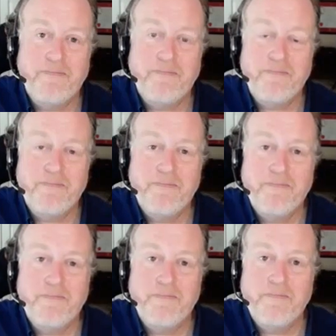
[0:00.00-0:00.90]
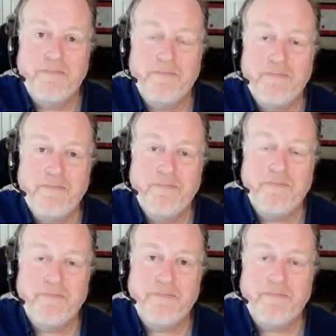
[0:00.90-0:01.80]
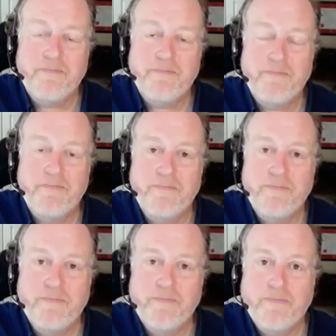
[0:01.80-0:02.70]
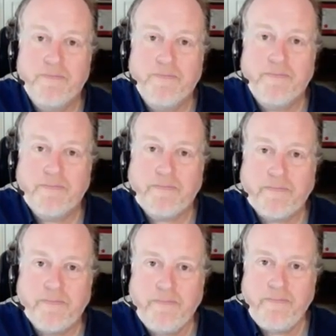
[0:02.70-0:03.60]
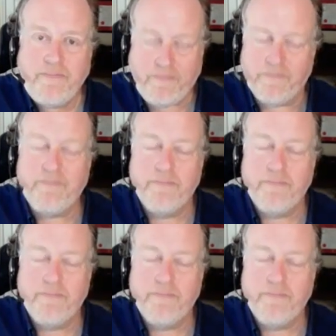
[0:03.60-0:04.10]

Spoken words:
This person isn't speaking.